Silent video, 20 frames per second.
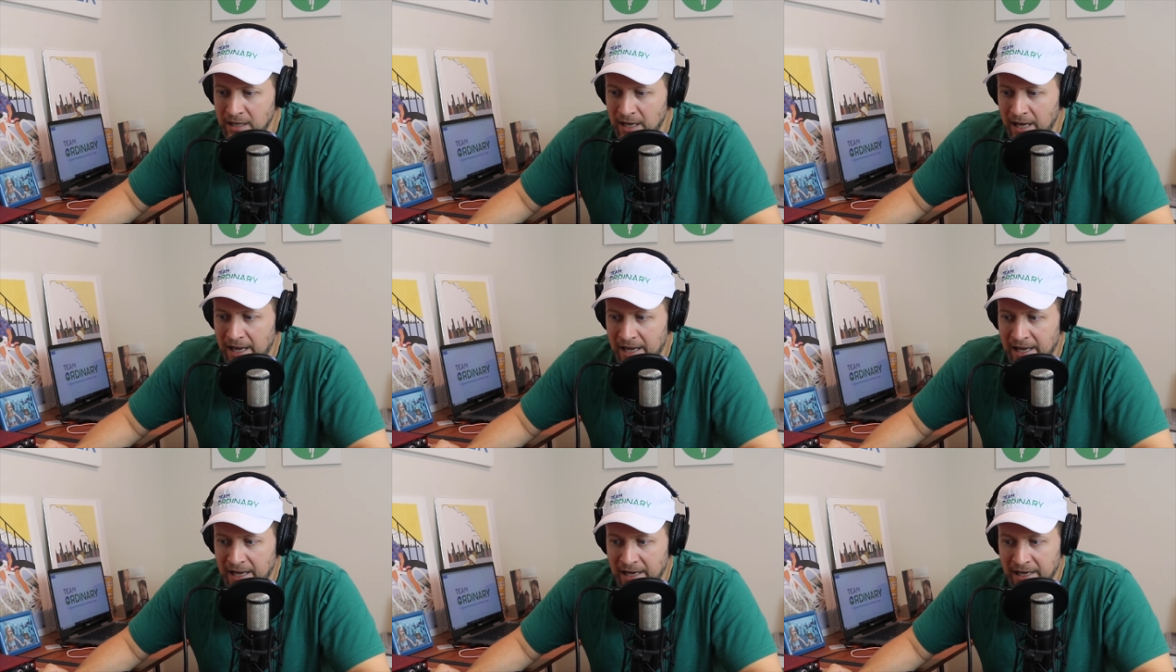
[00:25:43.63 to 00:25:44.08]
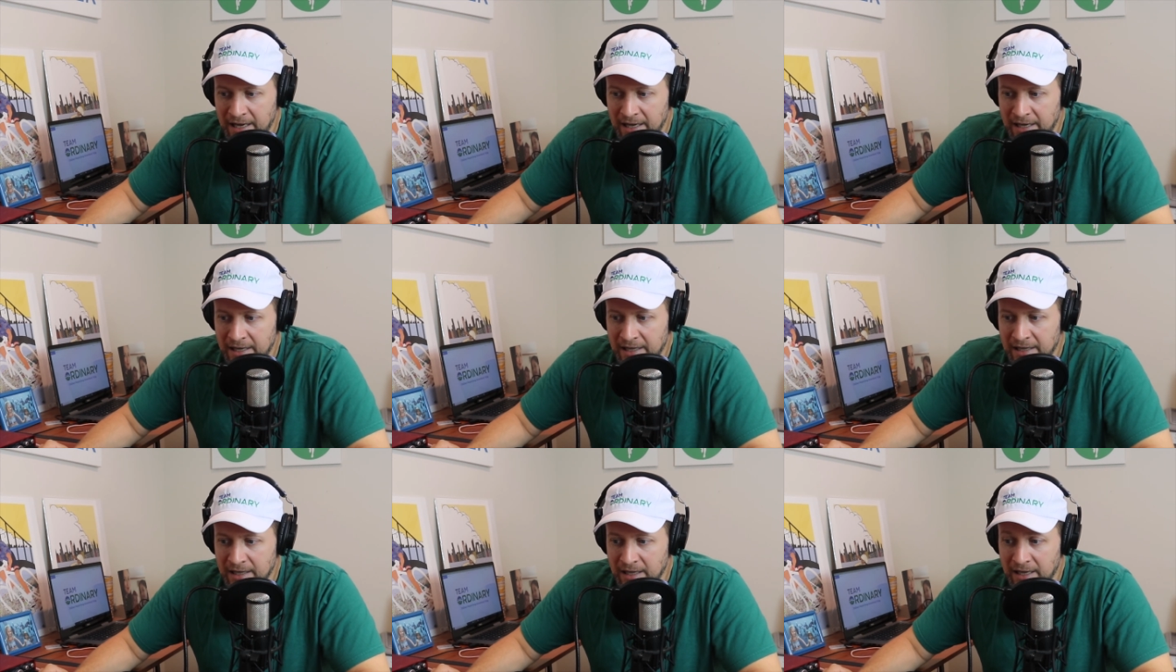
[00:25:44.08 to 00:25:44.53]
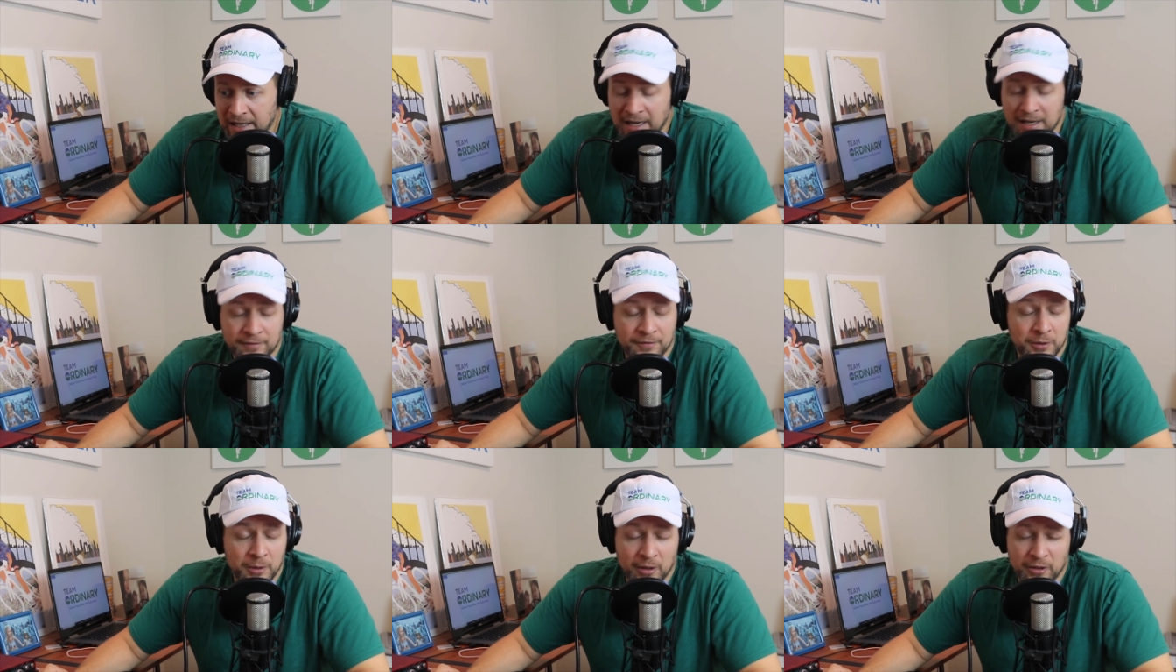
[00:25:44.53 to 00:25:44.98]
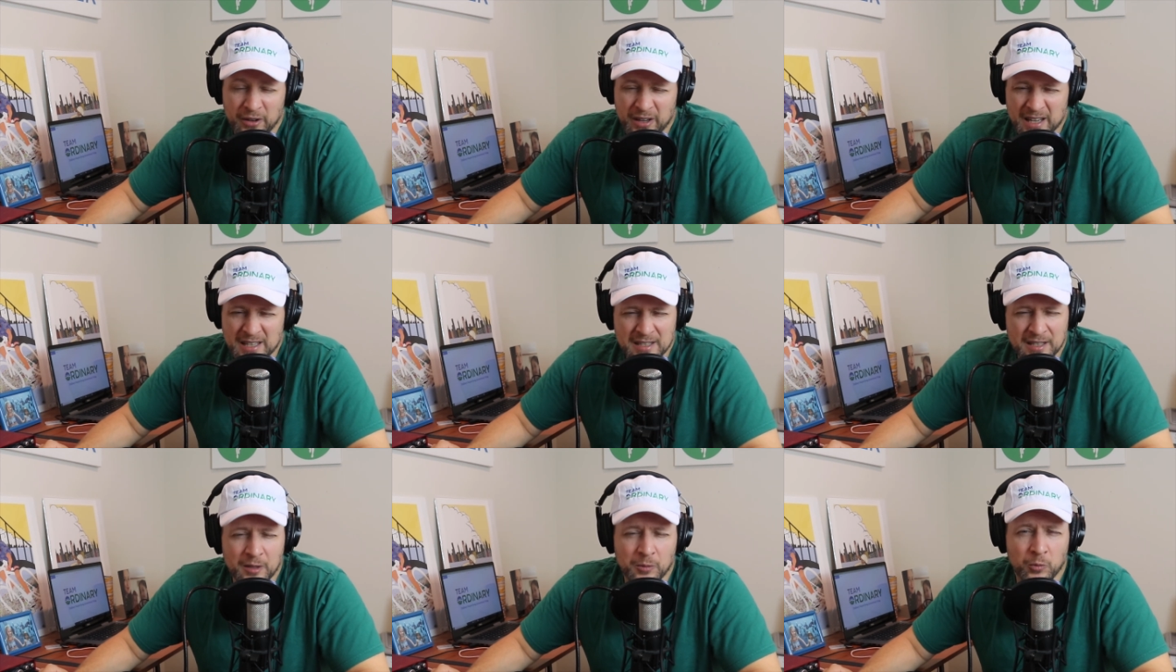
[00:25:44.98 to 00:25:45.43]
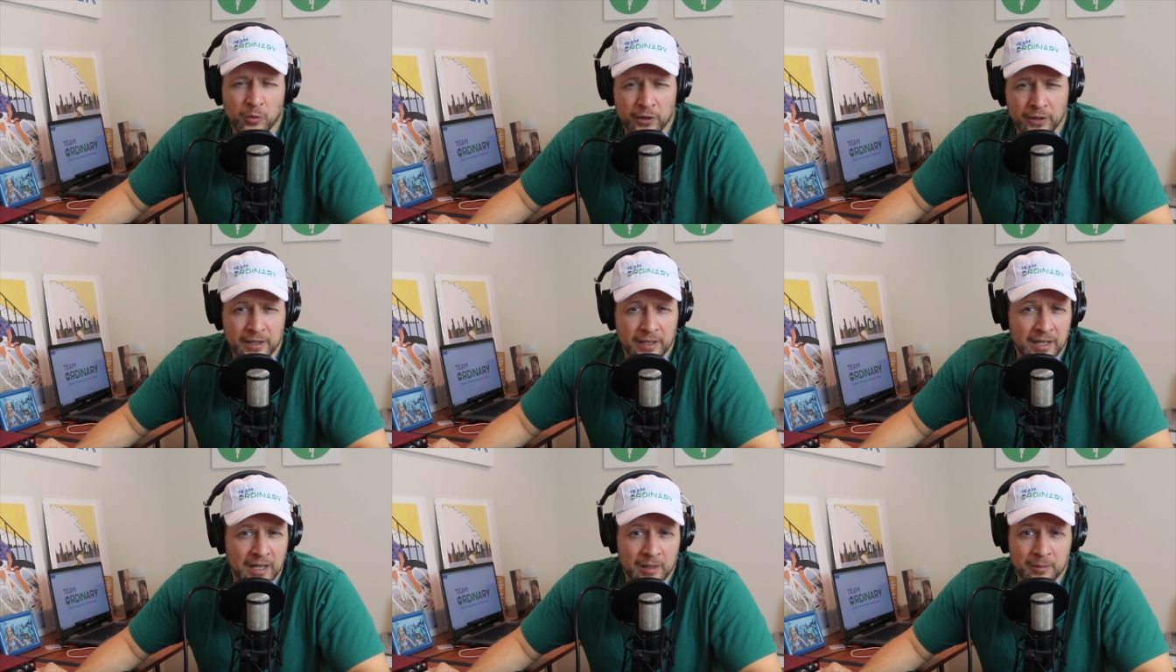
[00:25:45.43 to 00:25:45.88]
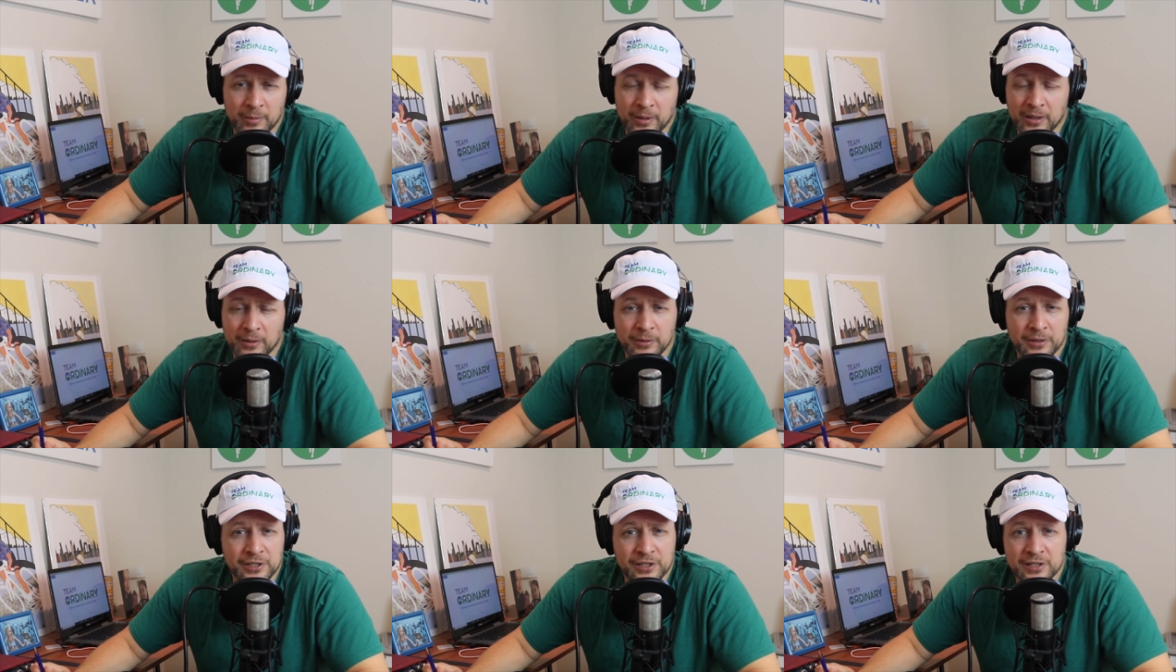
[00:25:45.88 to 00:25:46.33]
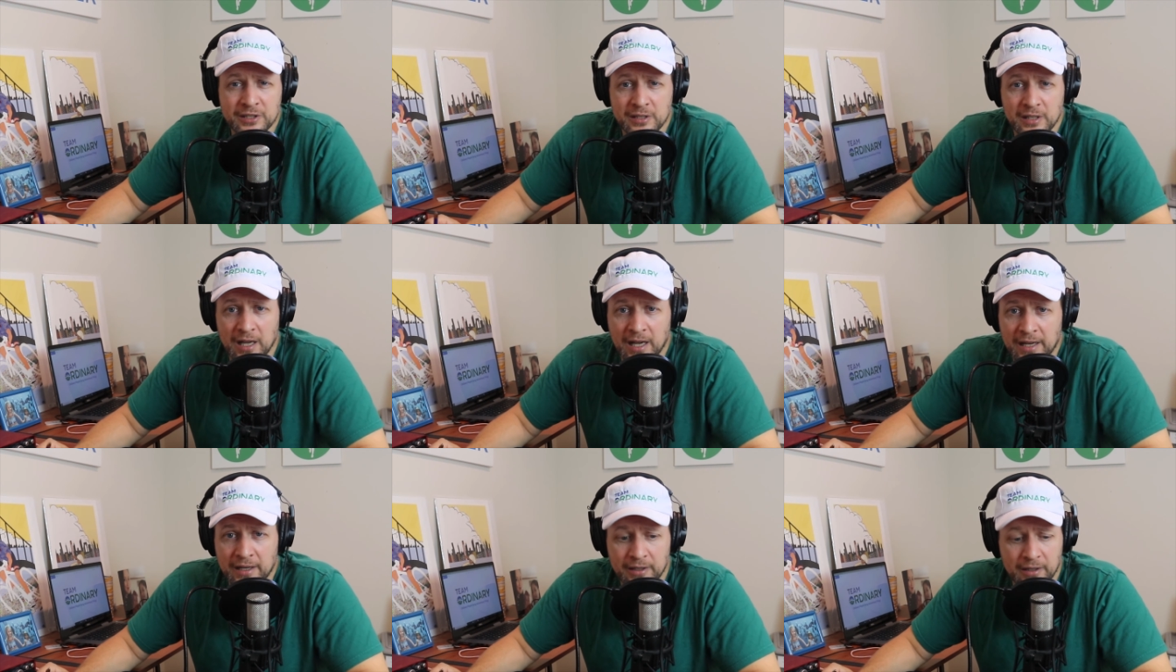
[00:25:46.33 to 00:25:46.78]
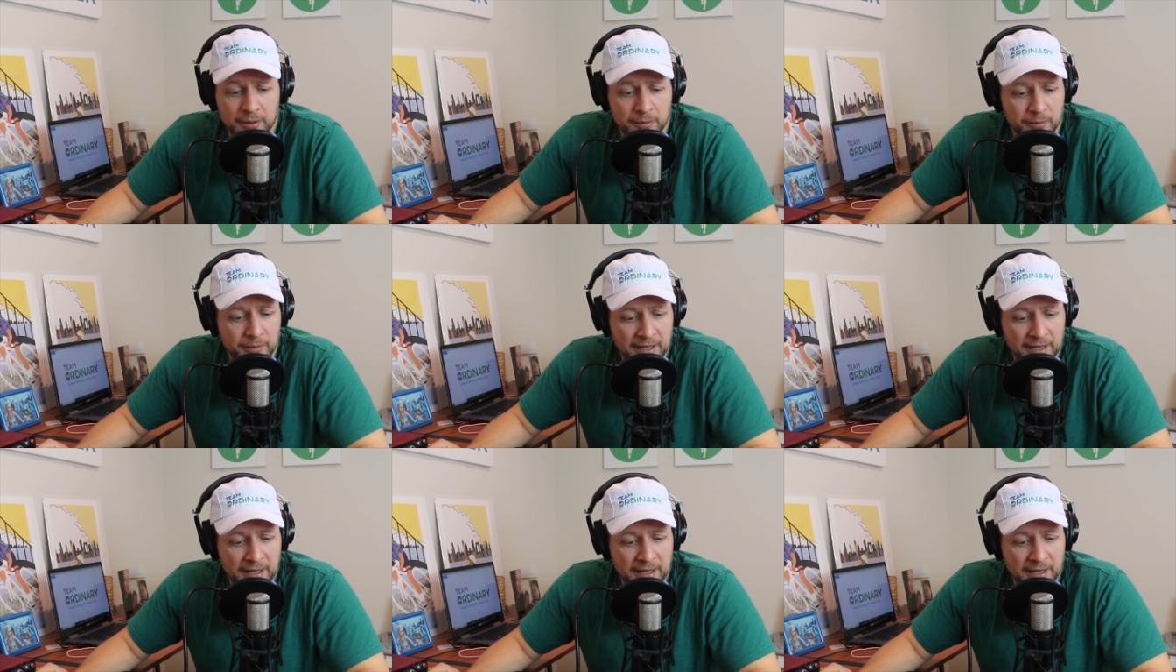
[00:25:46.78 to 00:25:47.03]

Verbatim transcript: And I got a few other guests that I'm working on, but I don't know.